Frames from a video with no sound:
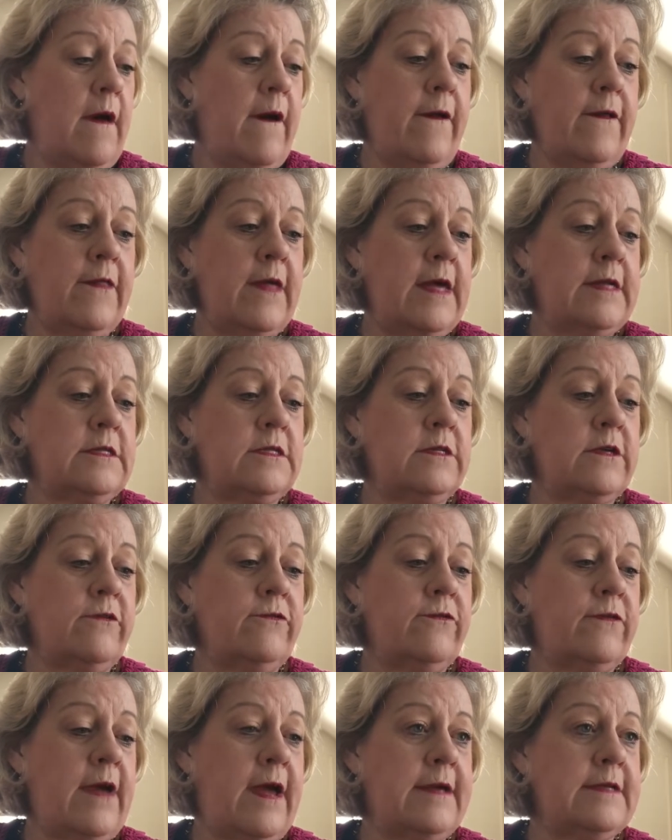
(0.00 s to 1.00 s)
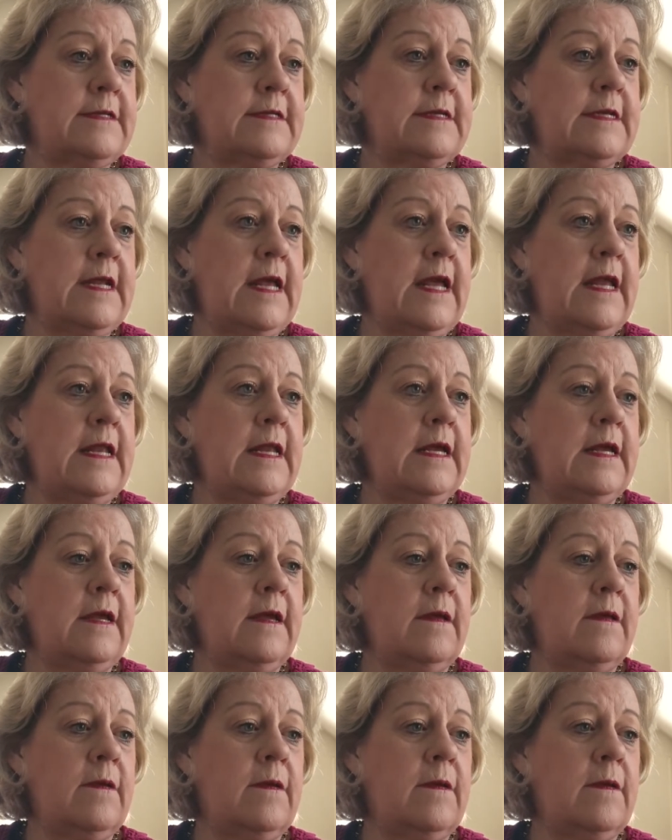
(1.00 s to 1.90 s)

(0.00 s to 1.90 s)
Oh, that's so fascinating.